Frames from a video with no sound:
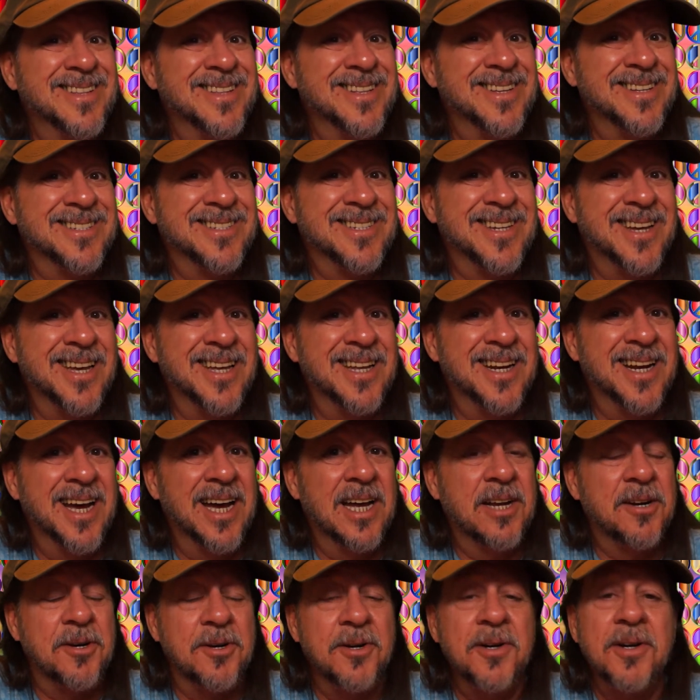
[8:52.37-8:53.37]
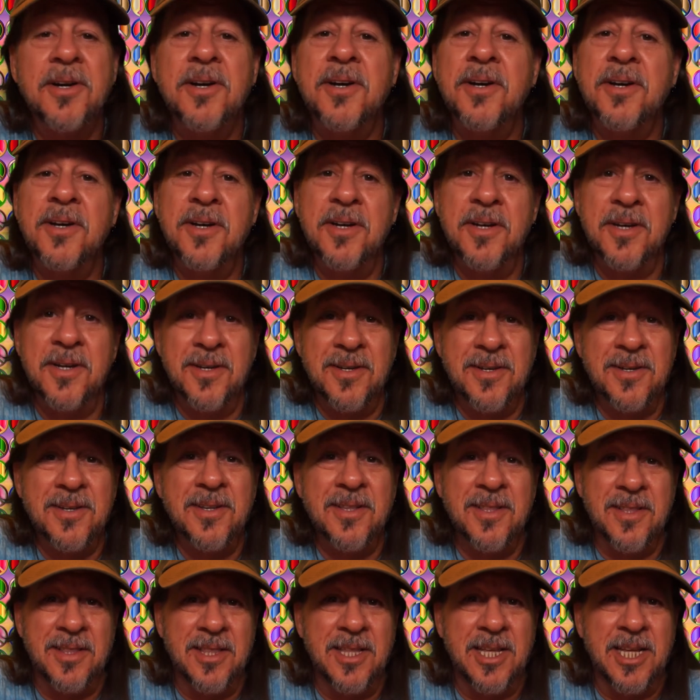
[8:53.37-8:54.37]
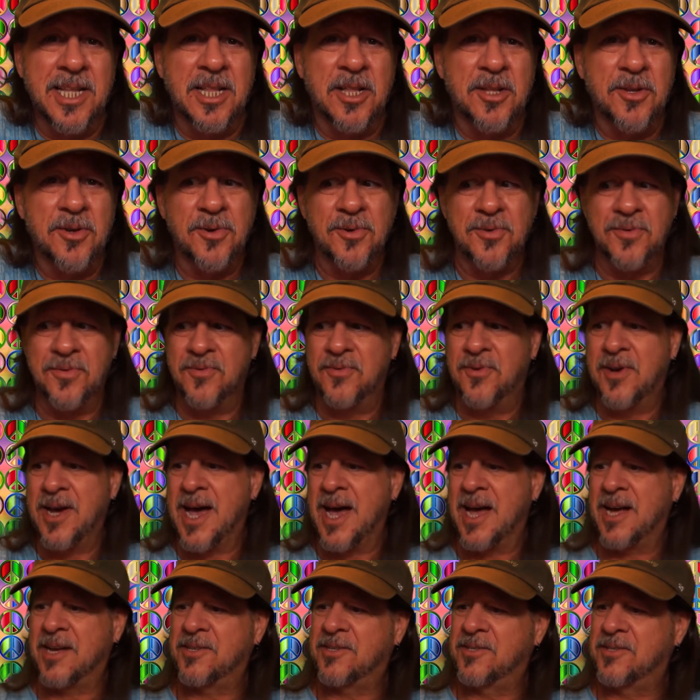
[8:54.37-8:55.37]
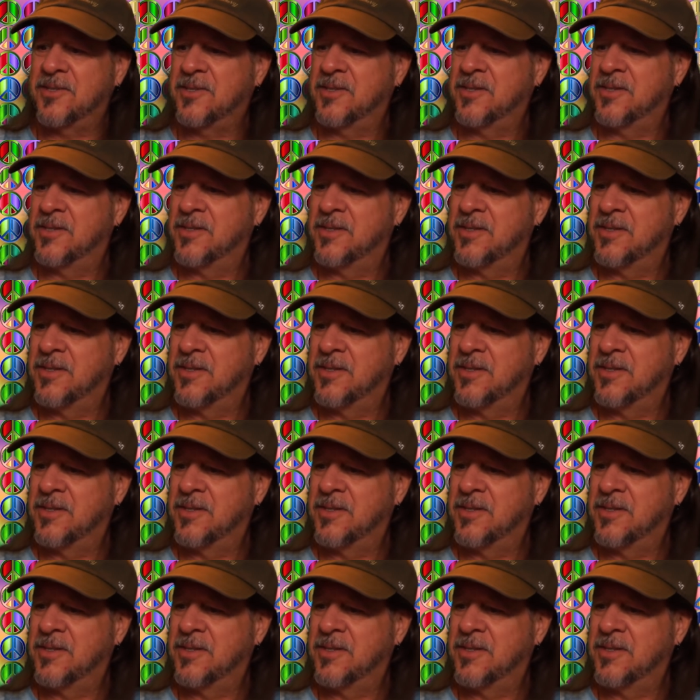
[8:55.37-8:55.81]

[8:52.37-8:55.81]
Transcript: Let's get at her. Little-known facts.